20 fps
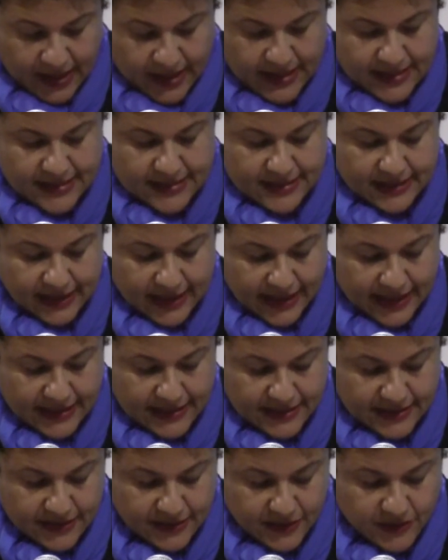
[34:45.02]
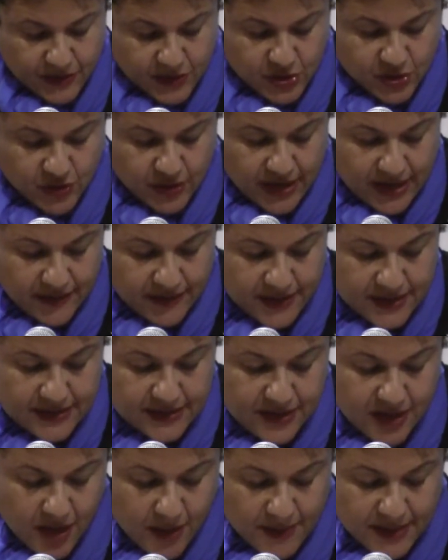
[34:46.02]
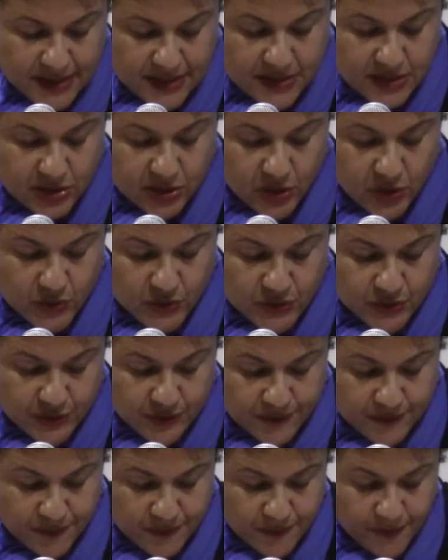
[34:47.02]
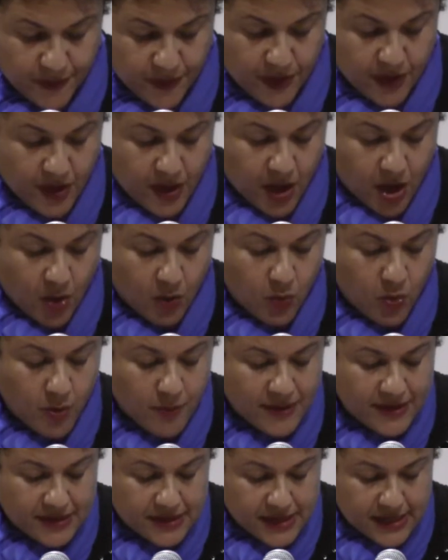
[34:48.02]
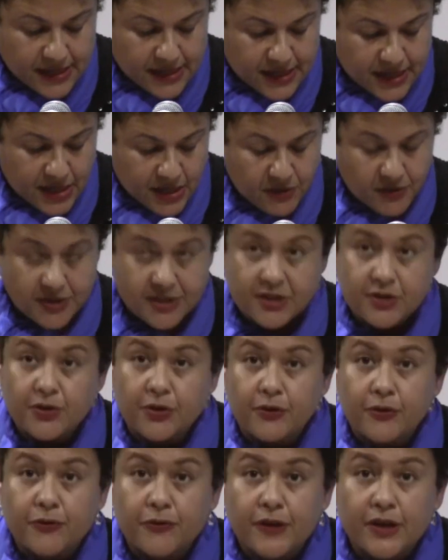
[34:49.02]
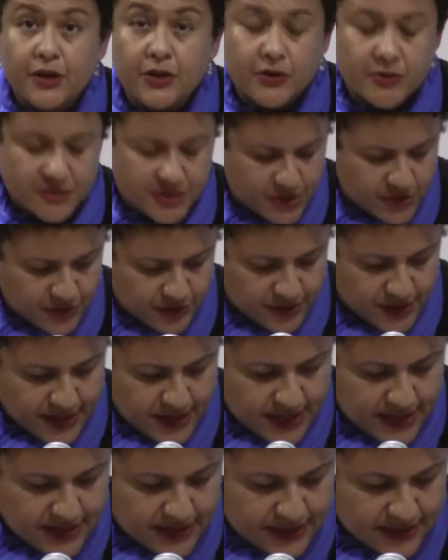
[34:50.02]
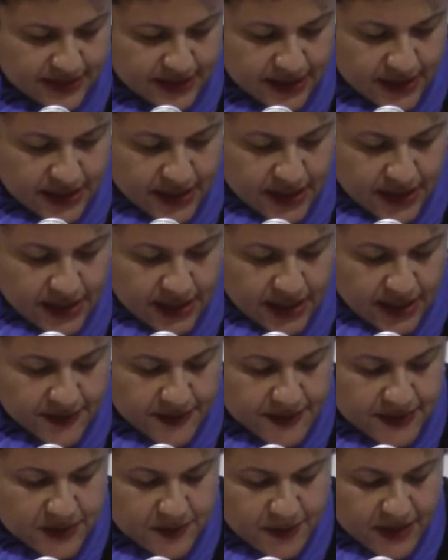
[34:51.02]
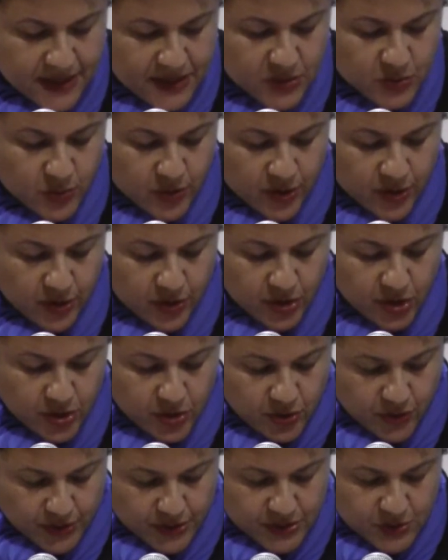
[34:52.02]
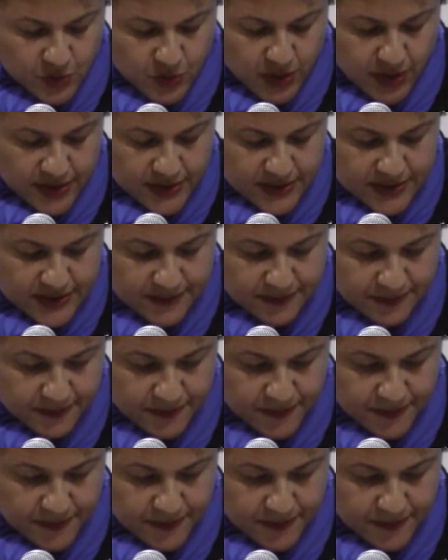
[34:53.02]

it is late. The train that is coming is closer. A woman can hear it in her fingers, in her knees, in the space where her uterus was.